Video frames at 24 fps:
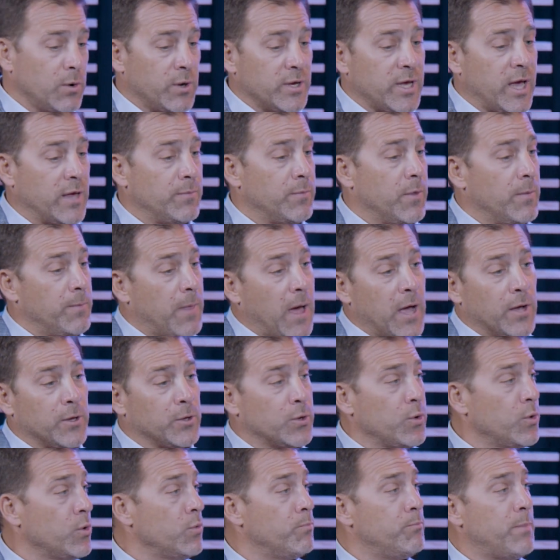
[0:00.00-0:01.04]
So again,
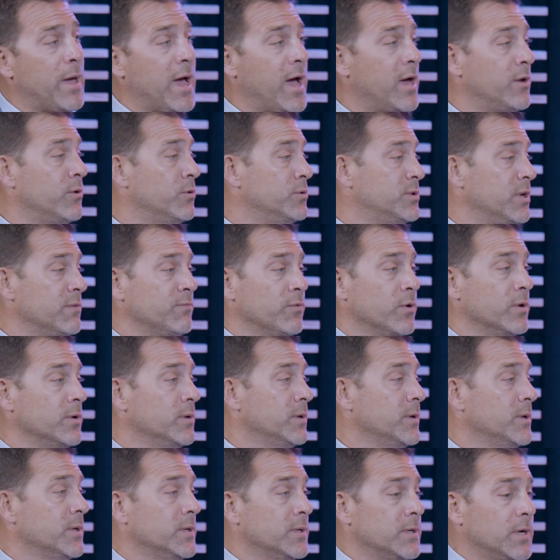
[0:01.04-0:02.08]
not good, bad, or different,
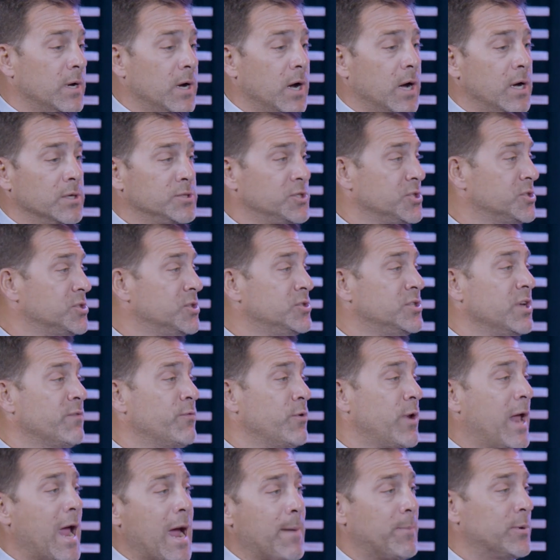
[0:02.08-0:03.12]
just
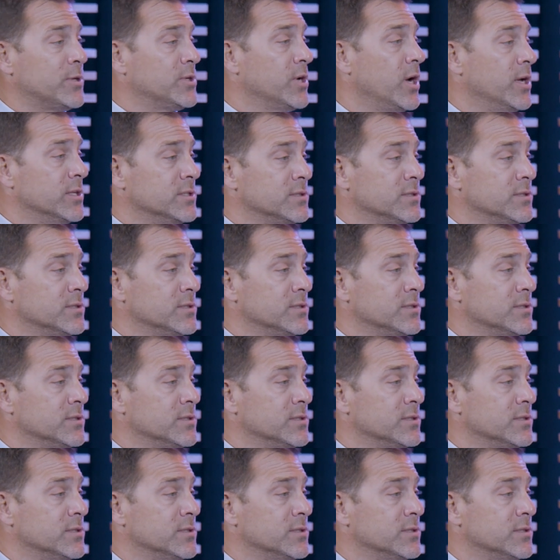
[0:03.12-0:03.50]
different appetites.